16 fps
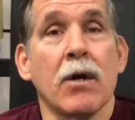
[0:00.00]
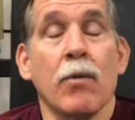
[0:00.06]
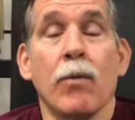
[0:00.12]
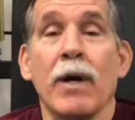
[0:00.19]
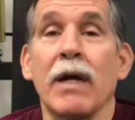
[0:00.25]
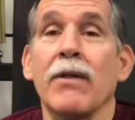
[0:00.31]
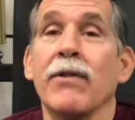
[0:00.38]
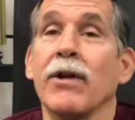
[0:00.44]

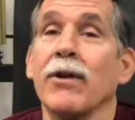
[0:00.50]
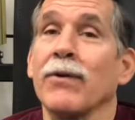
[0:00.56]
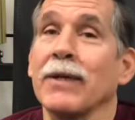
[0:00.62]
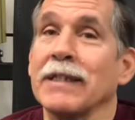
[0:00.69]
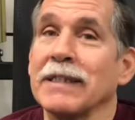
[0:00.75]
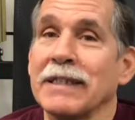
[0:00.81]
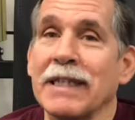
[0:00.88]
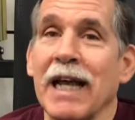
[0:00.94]
Well, they're
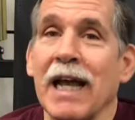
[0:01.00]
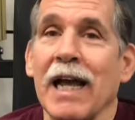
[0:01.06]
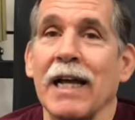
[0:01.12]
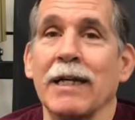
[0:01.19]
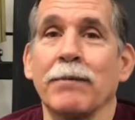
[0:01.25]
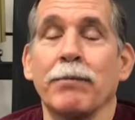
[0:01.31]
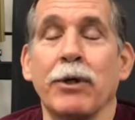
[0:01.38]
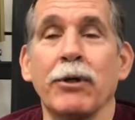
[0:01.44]

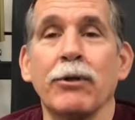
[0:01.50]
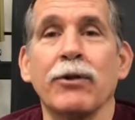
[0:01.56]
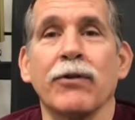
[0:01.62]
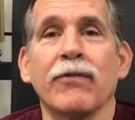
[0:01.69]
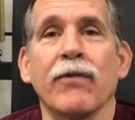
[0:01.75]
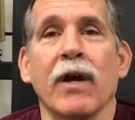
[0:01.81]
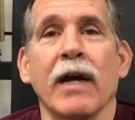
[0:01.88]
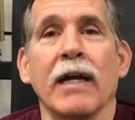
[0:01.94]
inside,
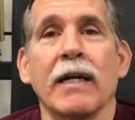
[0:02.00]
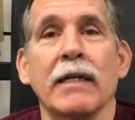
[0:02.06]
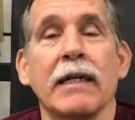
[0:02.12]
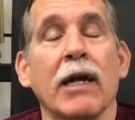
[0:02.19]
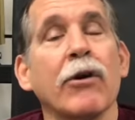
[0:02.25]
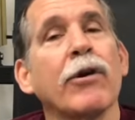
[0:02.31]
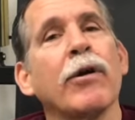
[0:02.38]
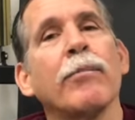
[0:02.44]
putrefying.
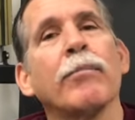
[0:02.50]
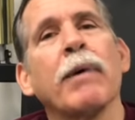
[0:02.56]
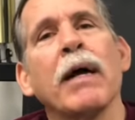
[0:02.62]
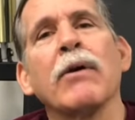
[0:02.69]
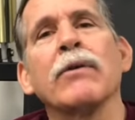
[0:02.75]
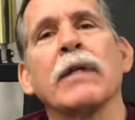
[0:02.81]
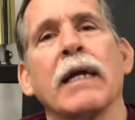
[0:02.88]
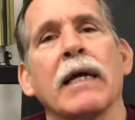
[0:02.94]
Now
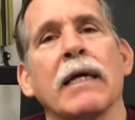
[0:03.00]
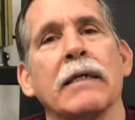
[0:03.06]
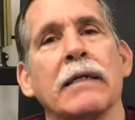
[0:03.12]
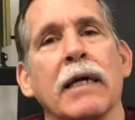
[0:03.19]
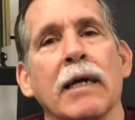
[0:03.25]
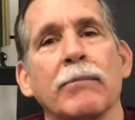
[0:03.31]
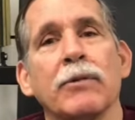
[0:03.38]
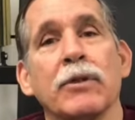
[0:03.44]
compound that
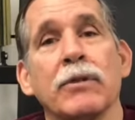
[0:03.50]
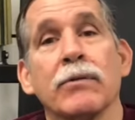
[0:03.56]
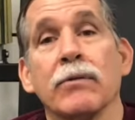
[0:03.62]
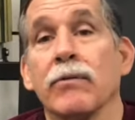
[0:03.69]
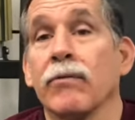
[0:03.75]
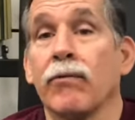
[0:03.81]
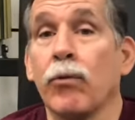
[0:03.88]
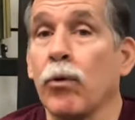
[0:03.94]
times
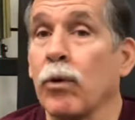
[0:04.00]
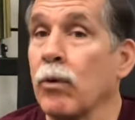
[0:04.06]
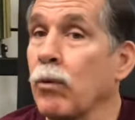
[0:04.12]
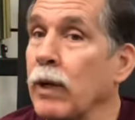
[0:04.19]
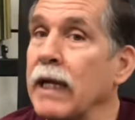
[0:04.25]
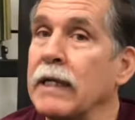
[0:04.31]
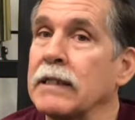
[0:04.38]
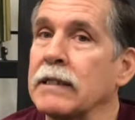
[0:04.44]
4
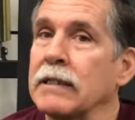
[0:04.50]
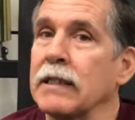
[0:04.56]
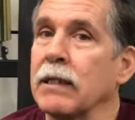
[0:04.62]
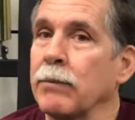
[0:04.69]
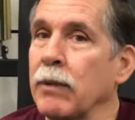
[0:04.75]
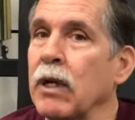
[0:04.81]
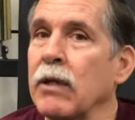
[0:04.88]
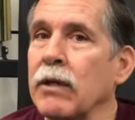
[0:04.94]
weeks
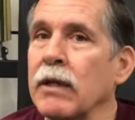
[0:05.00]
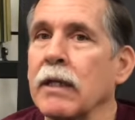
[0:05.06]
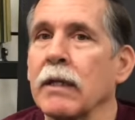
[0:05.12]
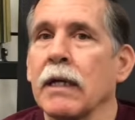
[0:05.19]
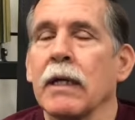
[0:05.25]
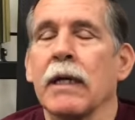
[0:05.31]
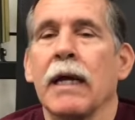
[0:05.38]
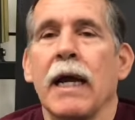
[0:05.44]
in a month,
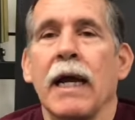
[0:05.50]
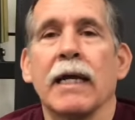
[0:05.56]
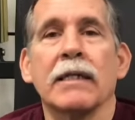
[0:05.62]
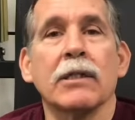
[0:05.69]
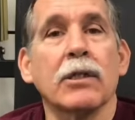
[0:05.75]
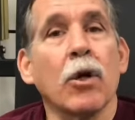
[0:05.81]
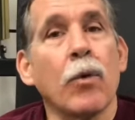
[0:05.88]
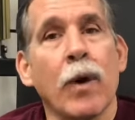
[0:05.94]

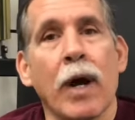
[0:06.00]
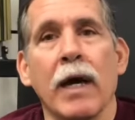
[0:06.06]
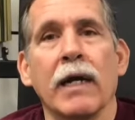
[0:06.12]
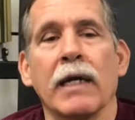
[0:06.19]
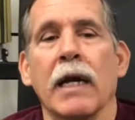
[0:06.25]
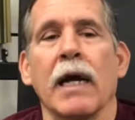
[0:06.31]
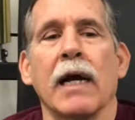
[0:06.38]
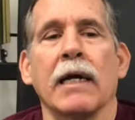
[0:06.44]
and go
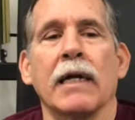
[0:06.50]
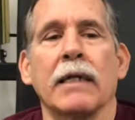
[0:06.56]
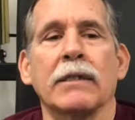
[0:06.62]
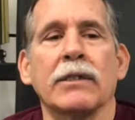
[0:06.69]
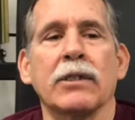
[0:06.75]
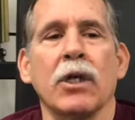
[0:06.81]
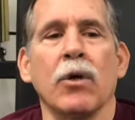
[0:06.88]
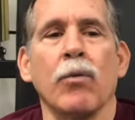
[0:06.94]
on and on.
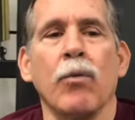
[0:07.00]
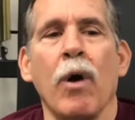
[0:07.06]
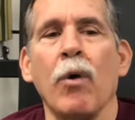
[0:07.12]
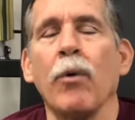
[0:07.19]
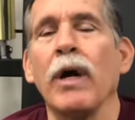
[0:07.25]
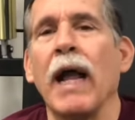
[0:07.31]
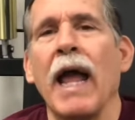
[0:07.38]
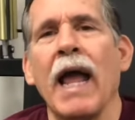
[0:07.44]
And so
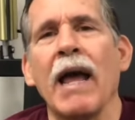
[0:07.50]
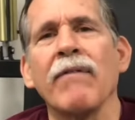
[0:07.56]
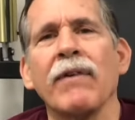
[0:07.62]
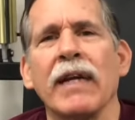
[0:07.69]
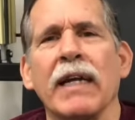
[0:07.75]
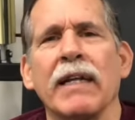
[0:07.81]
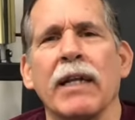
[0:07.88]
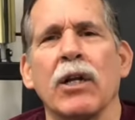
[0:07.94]
what we're
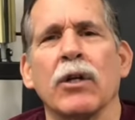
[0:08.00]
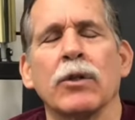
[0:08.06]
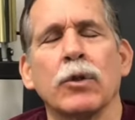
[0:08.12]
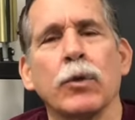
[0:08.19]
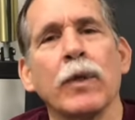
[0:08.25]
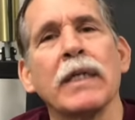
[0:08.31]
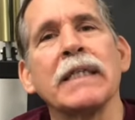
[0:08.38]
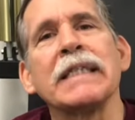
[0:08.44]
having in there
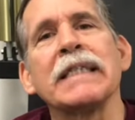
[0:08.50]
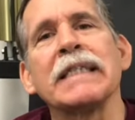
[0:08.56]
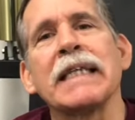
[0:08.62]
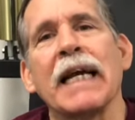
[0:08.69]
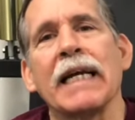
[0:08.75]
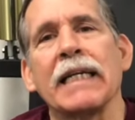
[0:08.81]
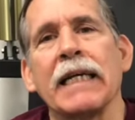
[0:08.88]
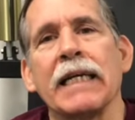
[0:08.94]
is really
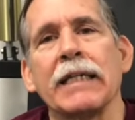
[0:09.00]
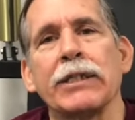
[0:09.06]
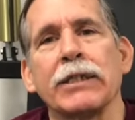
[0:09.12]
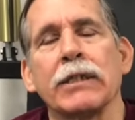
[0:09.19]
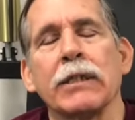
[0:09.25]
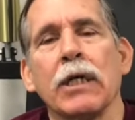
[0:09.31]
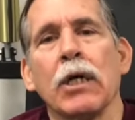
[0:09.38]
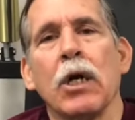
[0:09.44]
stagnation.